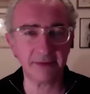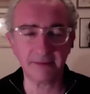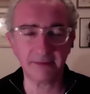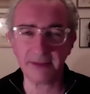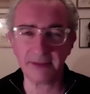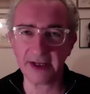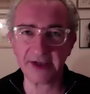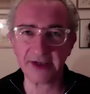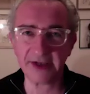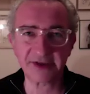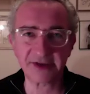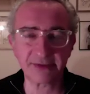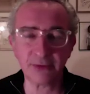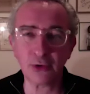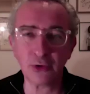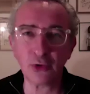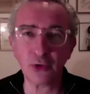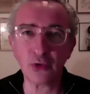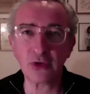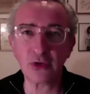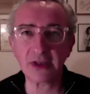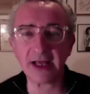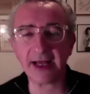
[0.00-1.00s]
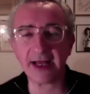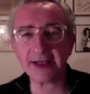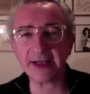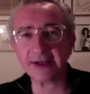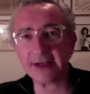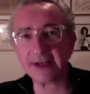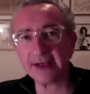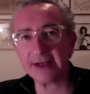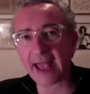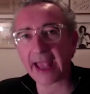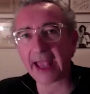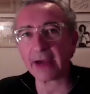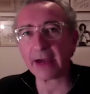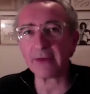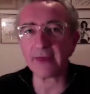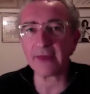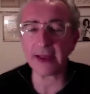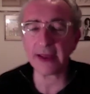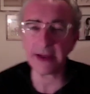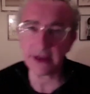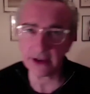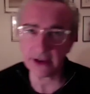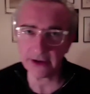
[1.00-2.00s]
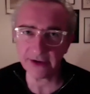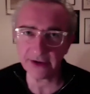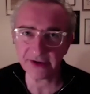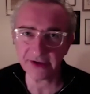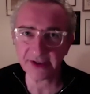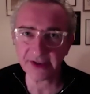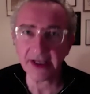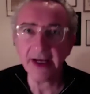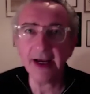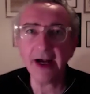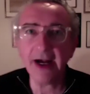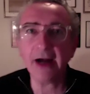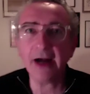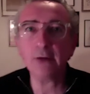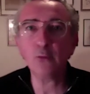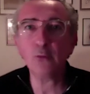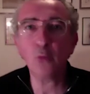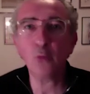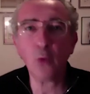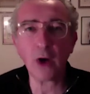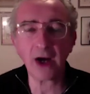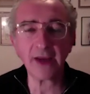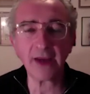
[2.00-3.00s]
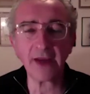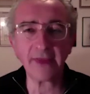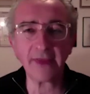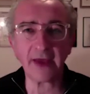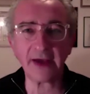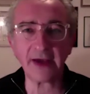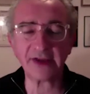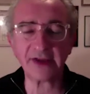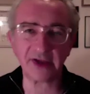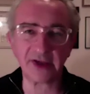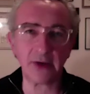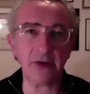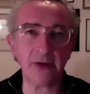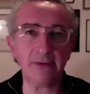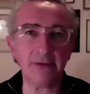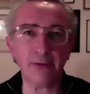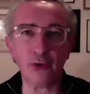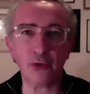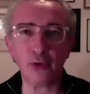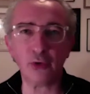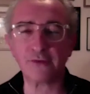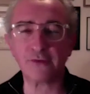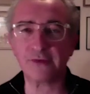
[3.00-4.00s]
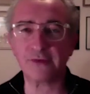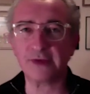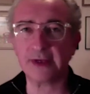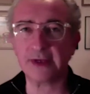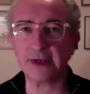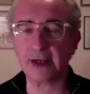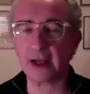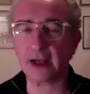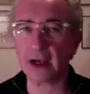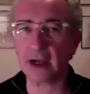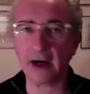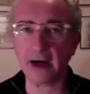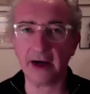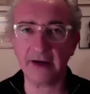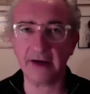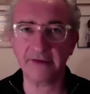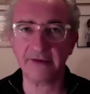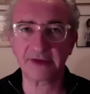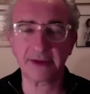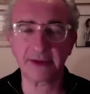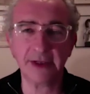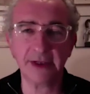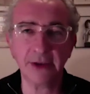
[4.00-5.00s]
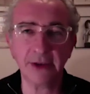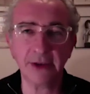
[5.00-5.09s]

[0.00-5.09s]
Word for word: big, small, and, and how they're used and why they're so important in our lives. I mean,